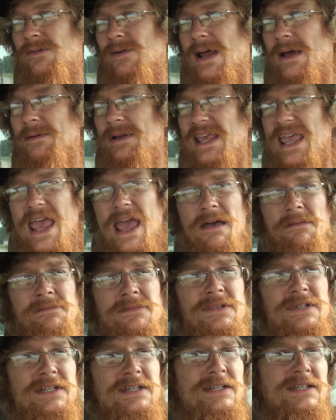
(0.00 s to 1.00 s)
Gravity cam?
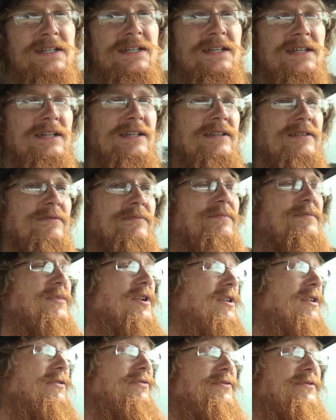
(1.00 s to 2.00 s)
Lost terrible.
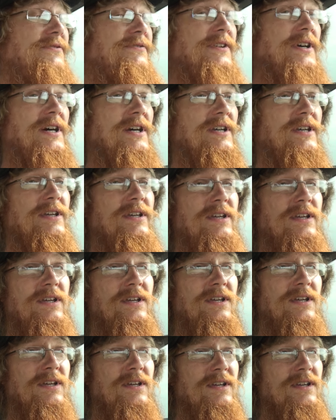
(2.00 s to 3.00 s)
Oh, fuck. Cam
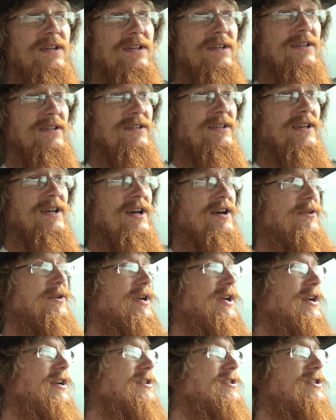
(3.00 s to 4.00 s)
and ram it. Yeah,
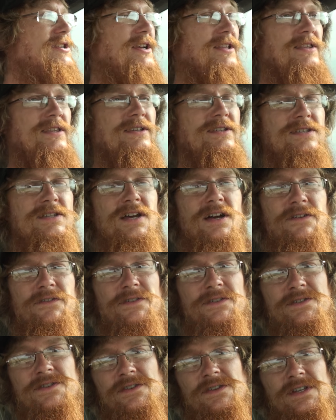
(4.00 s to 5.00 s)
we gotta shut this off
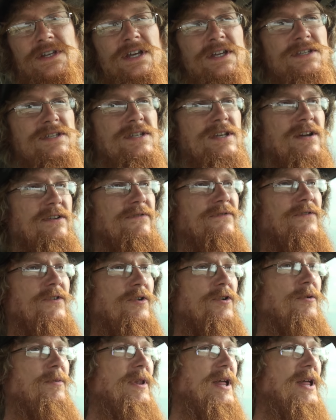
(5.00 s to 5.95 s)
and turn the A C on full